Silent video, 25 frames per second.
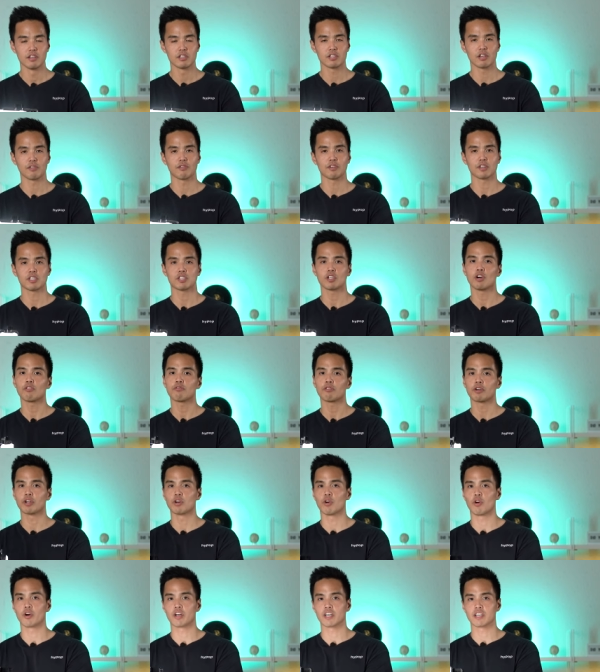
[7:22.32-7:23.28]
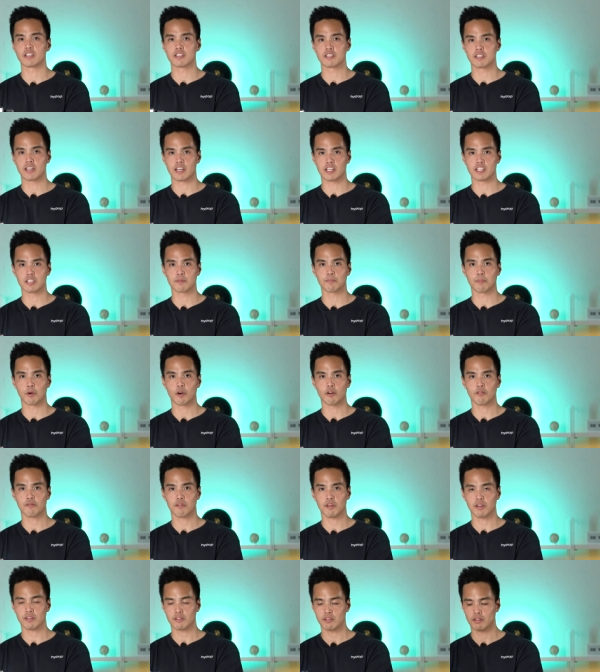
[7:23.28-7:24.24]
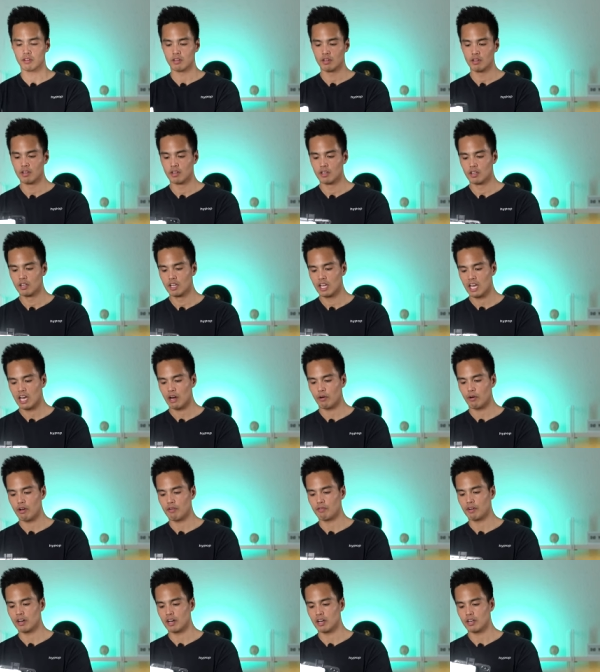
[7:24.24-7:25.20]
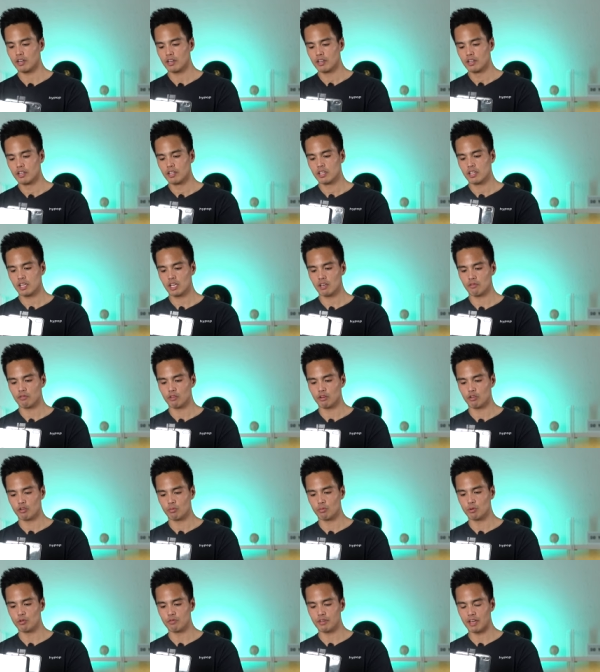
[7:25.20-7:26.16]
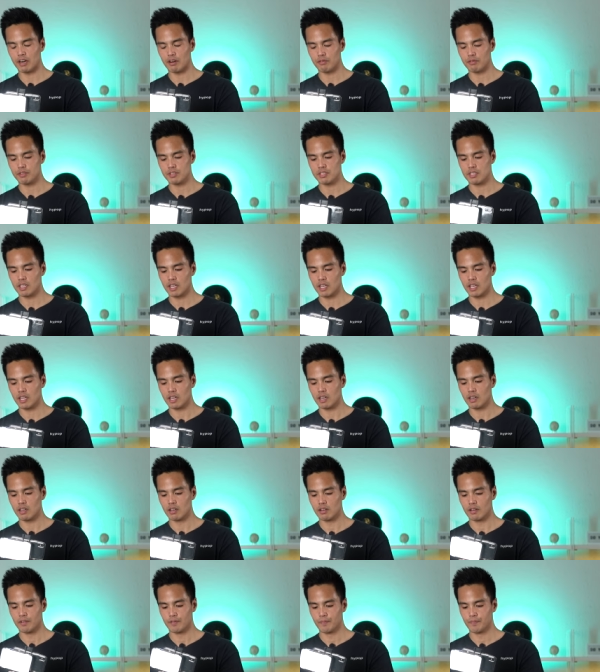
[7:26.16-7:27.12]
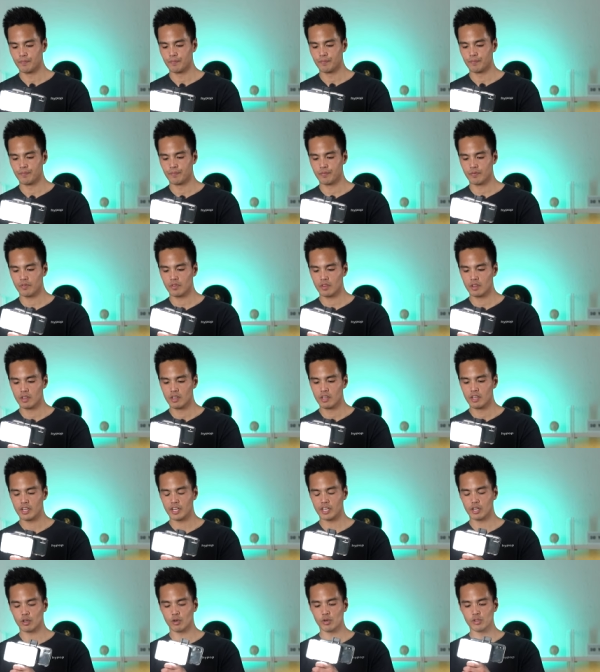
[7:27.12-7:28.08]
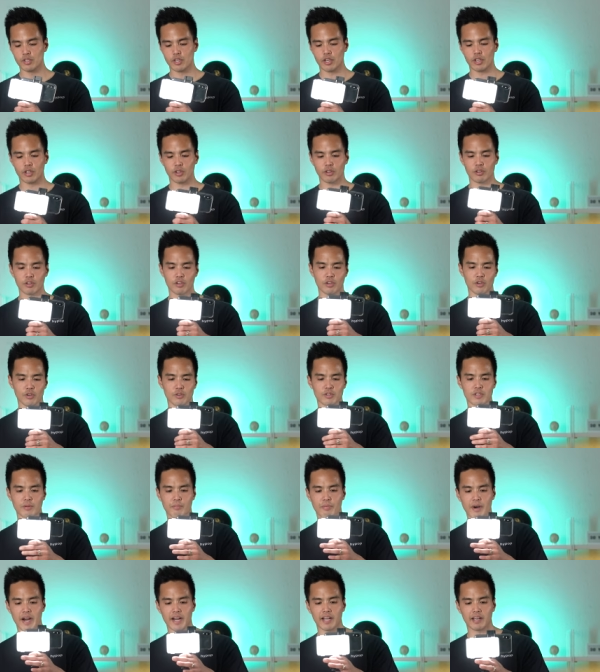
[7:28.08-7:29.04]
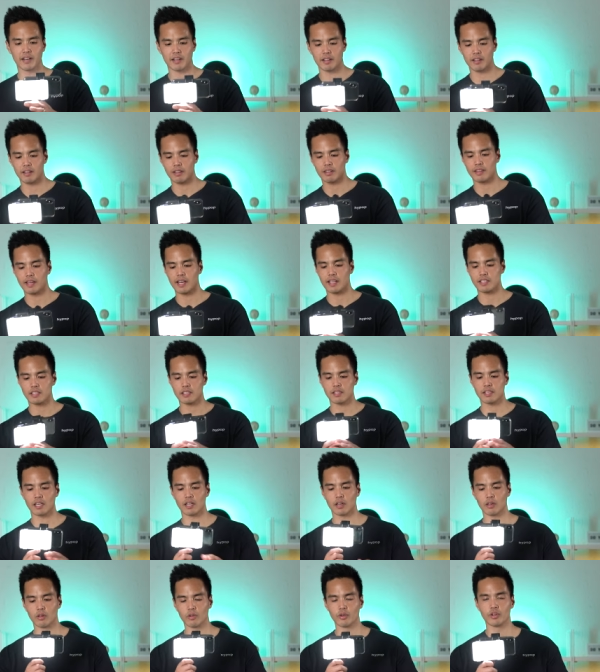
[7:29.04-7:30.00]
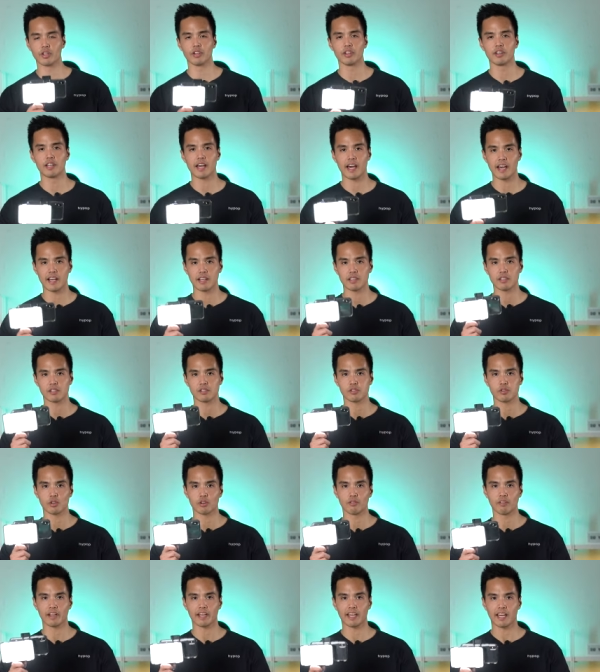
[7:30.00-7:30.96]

so if you're self-recording, a stand's perfect. However, if you remove that off the stand, you can also use the bracket that's included as sort of